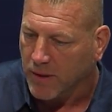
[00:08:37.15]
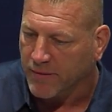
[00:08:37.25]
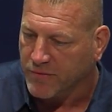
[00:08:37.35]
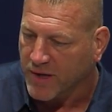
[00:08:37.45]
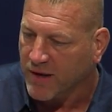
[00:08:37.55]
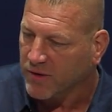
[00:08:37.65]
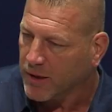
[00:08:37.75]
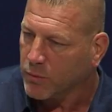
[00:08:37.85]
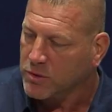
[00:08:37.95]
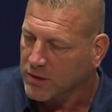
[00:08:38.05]
if
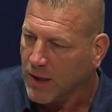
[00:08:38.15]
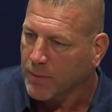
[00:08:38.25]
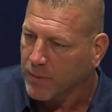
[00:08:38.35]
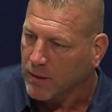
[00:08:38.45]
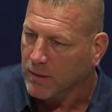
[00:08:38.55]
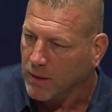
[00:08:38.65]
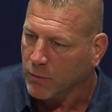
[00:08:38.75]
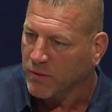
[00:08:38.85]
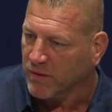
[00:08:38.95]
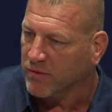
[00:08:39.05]
Saturday were sloppy. It
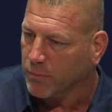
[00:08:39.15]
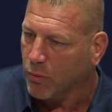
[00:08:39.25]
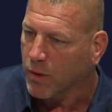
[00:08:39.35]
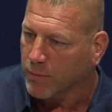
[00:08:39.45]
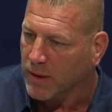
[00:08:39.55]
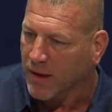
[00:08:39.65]
would disappoint me.